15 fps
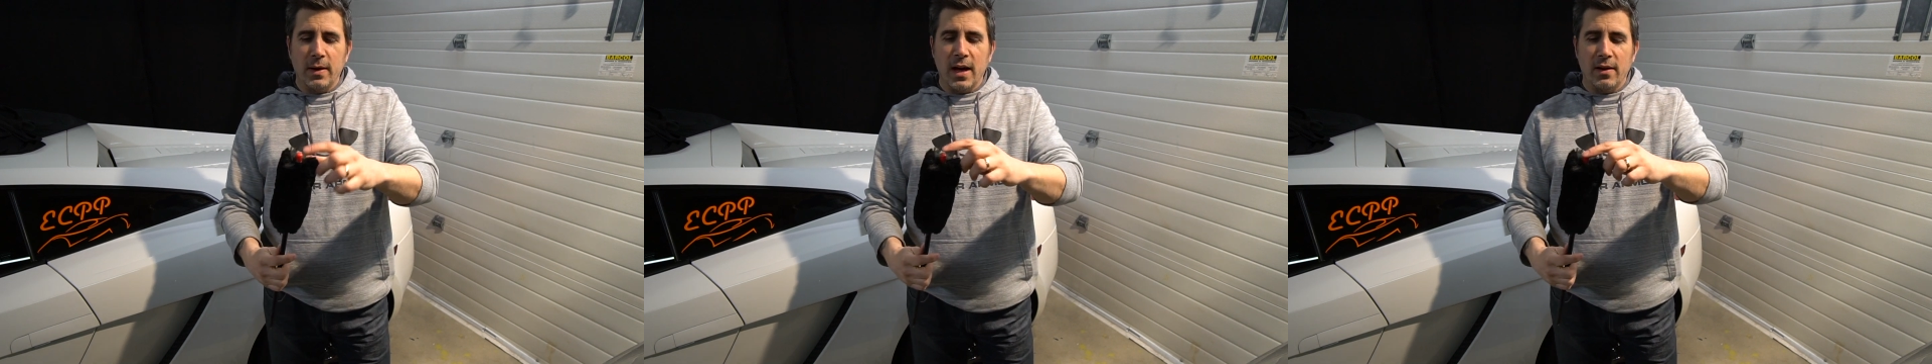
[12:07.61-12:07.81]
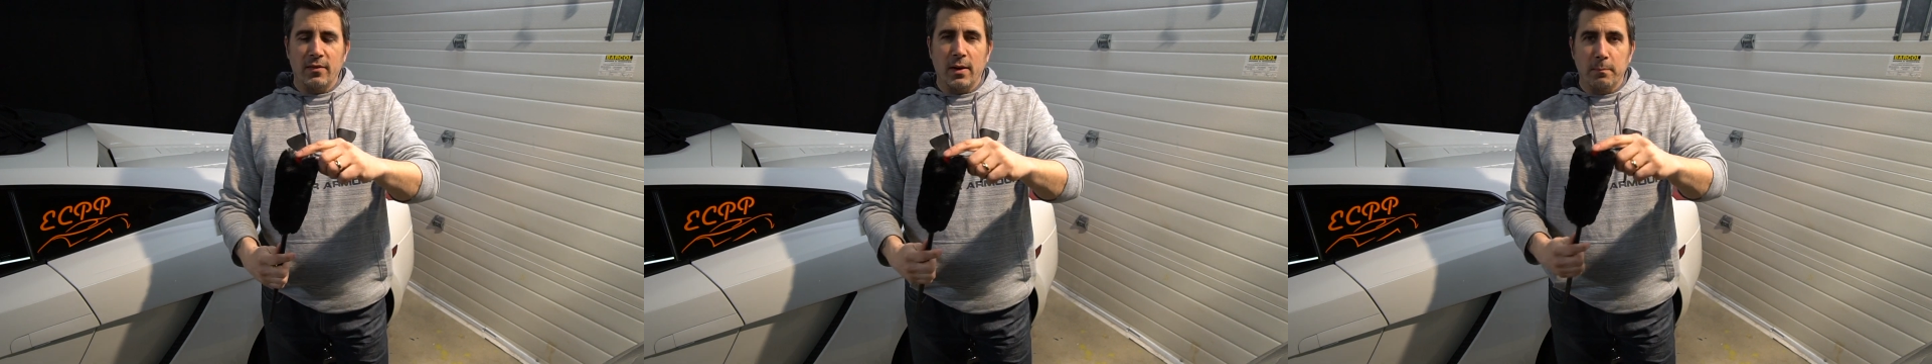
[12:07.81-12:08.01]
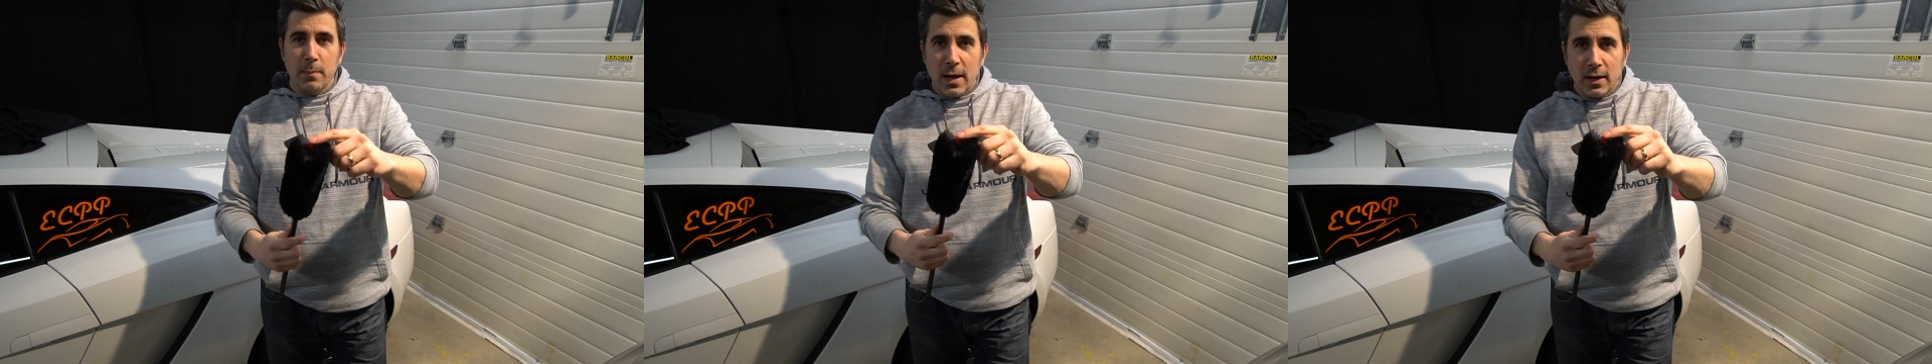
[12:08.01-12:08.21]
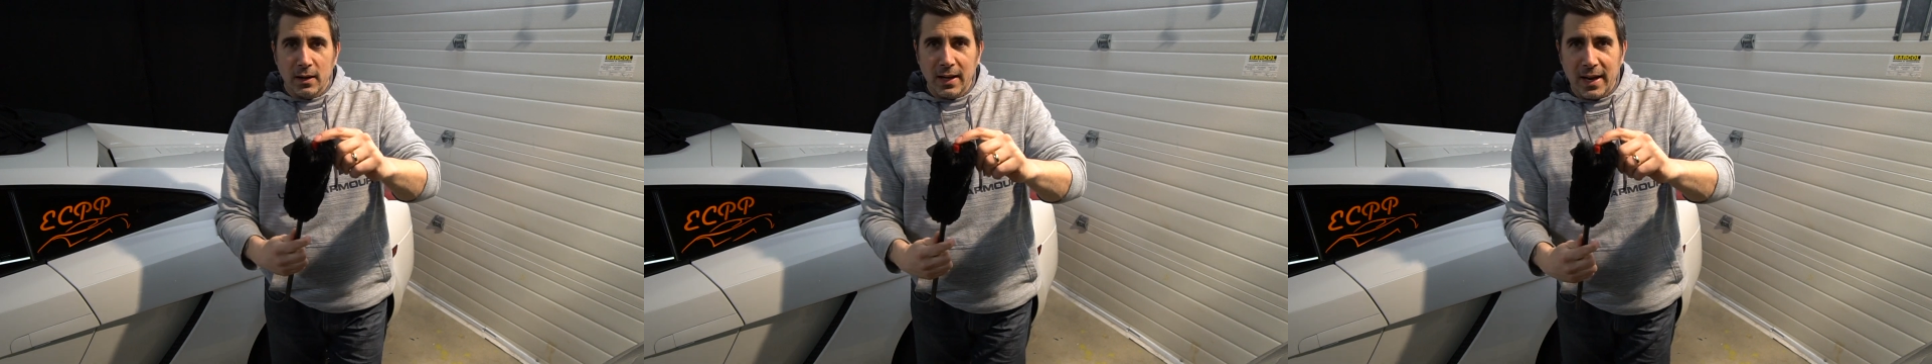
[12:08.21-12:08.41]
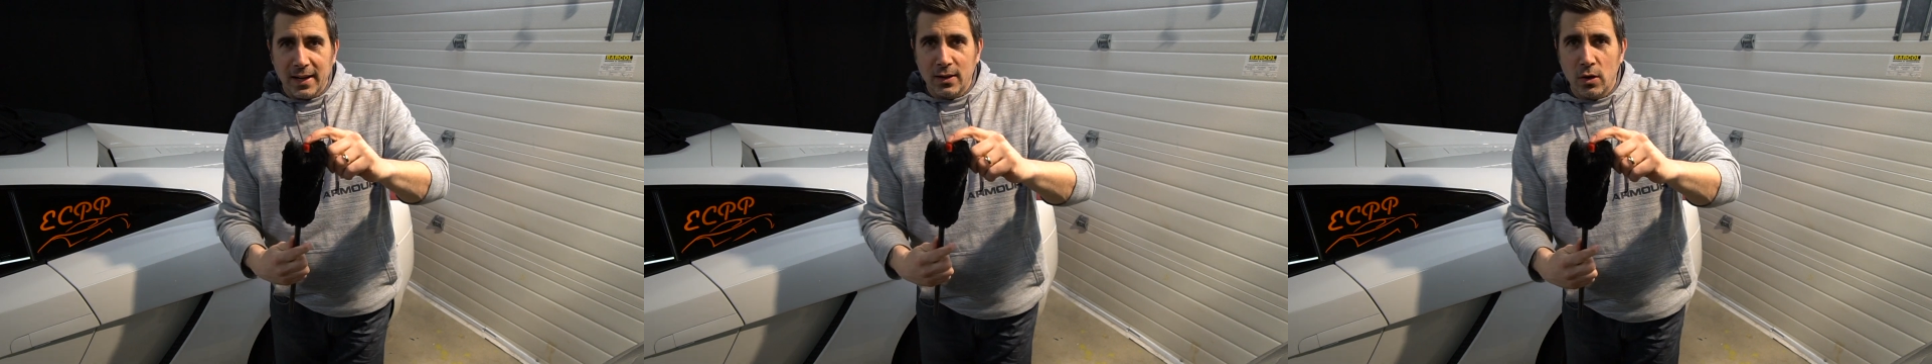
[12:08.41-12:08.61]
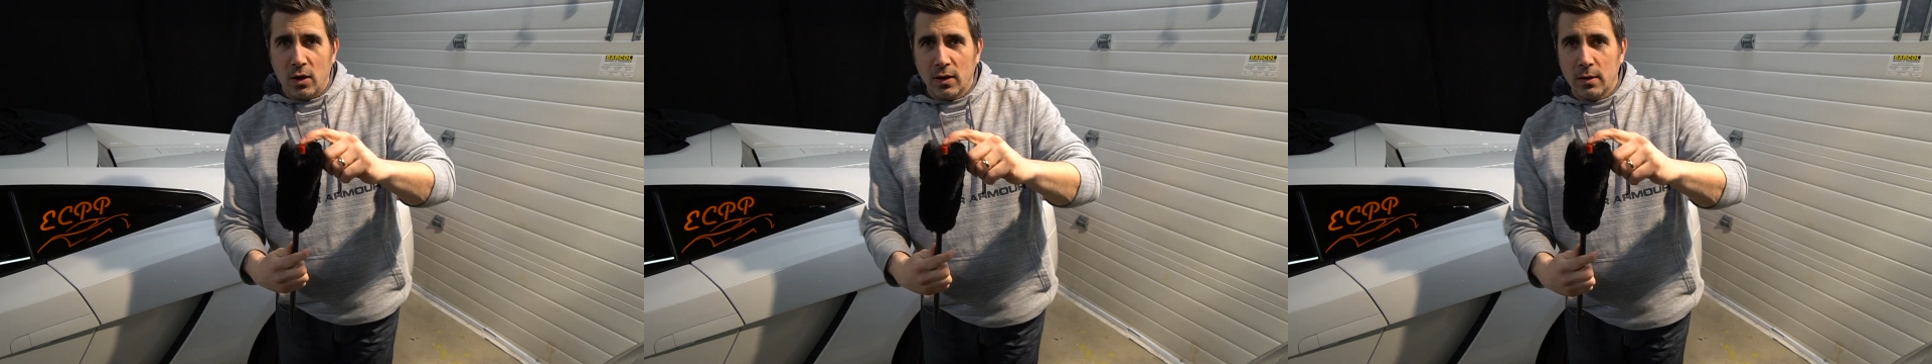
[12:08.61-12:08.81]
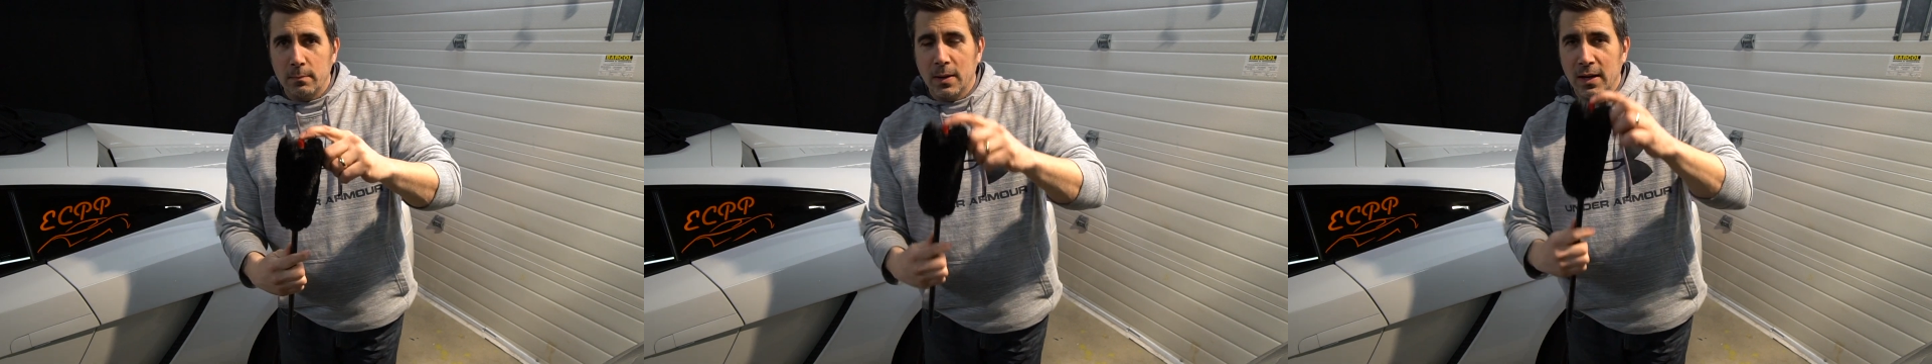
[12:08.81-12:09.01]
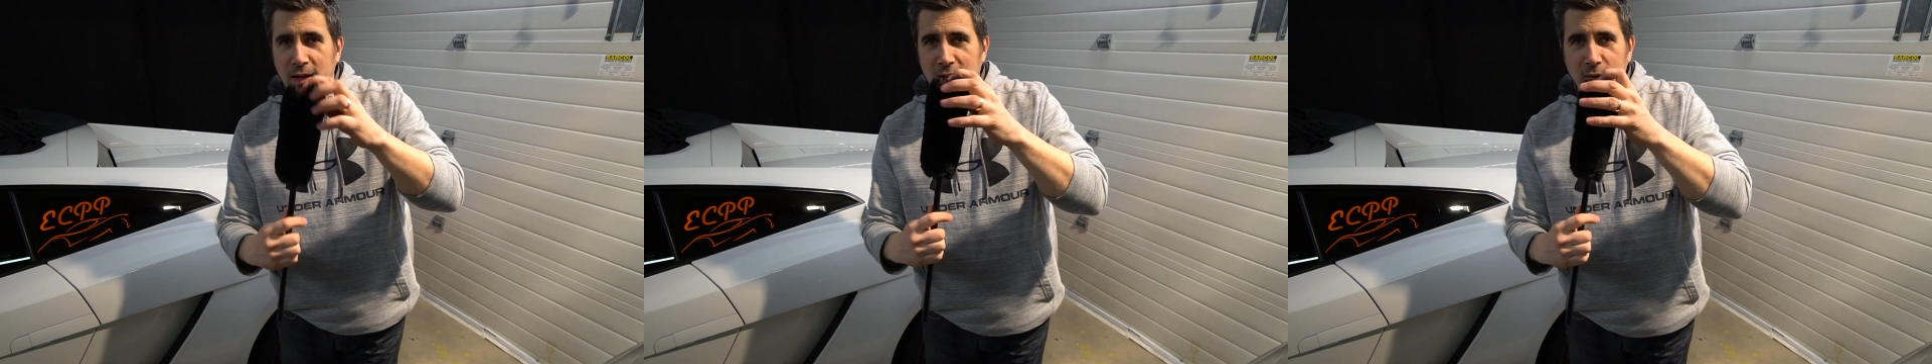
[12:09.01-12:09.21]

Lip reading: have a metal end on them.